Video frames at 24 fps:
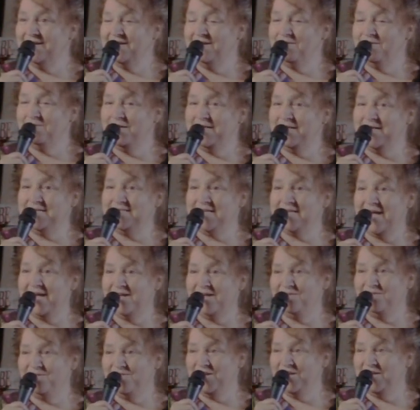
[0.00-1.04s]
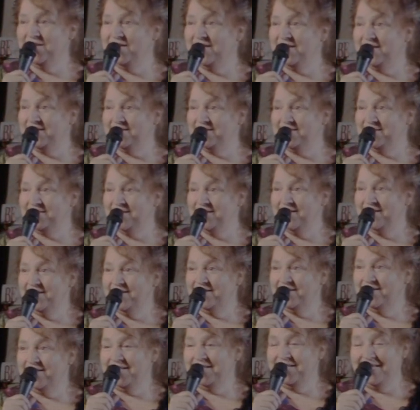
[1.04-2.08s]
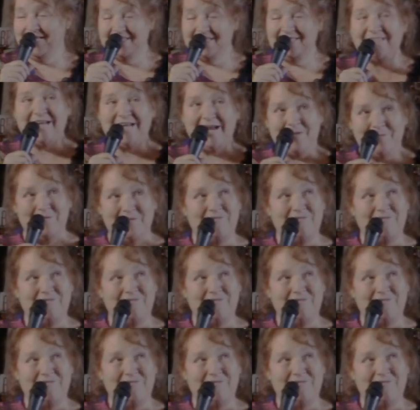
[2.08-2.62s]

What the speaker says: But they say in Finland that this time of